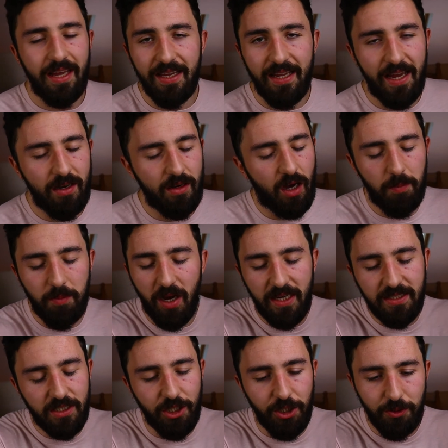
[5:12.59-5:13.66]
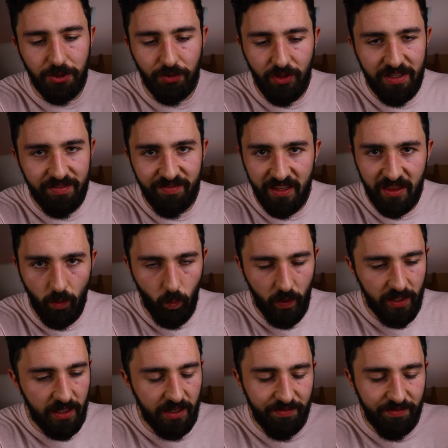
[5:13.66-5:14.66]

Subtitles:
again, I'm not asking you to reinvent the wheel.